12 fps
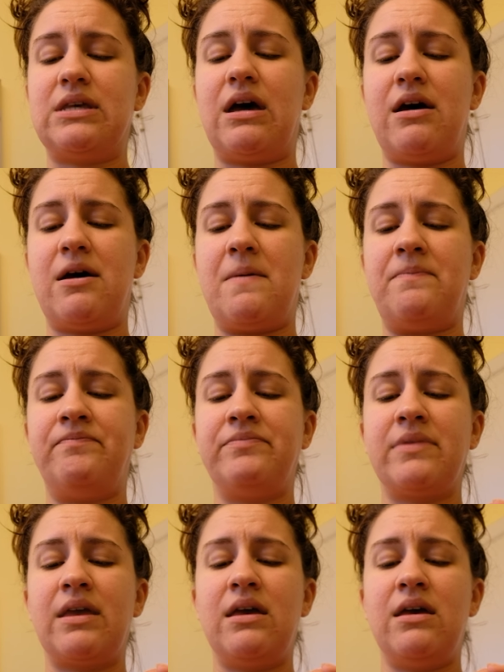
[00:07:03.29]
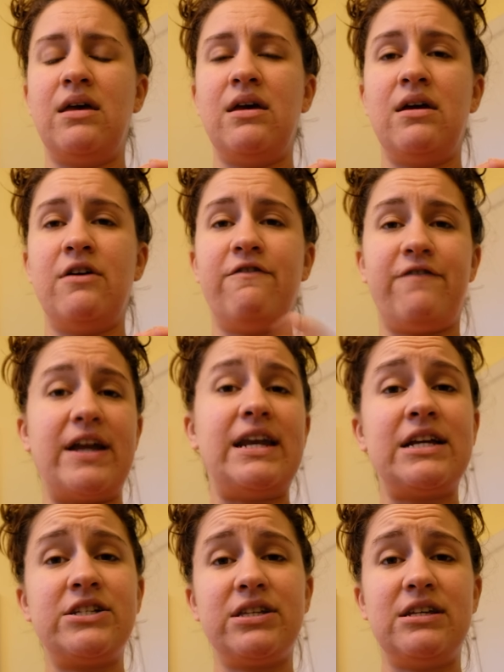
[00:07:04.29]
Um,
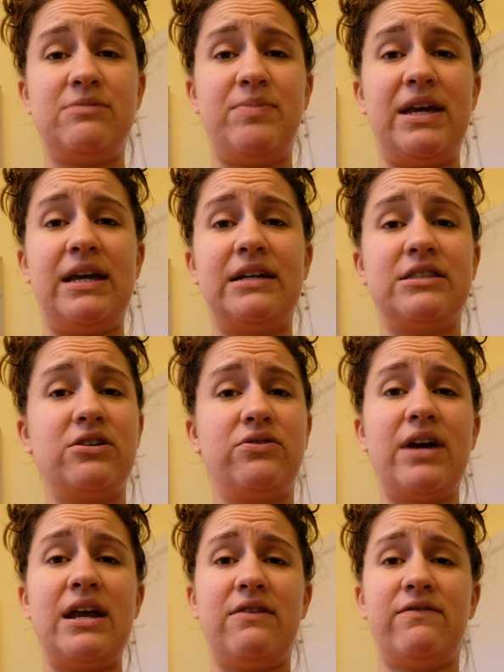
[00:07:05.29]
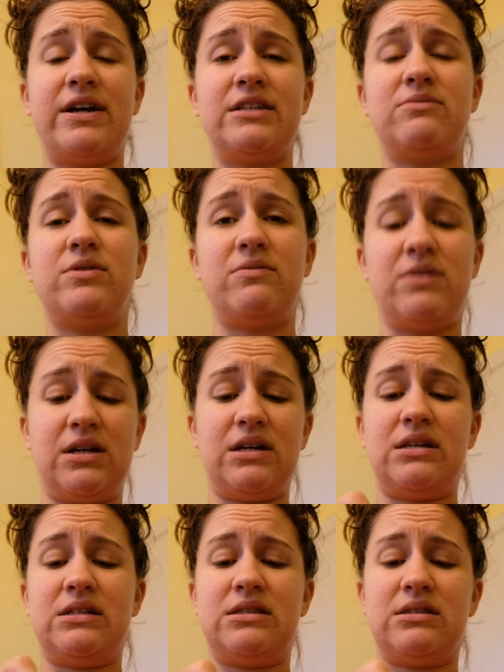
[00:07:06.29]
financially speaking, it's a great investment
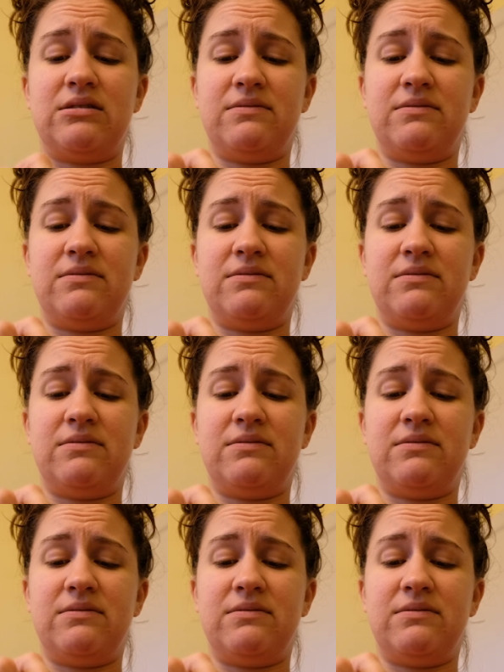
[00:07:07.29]
because,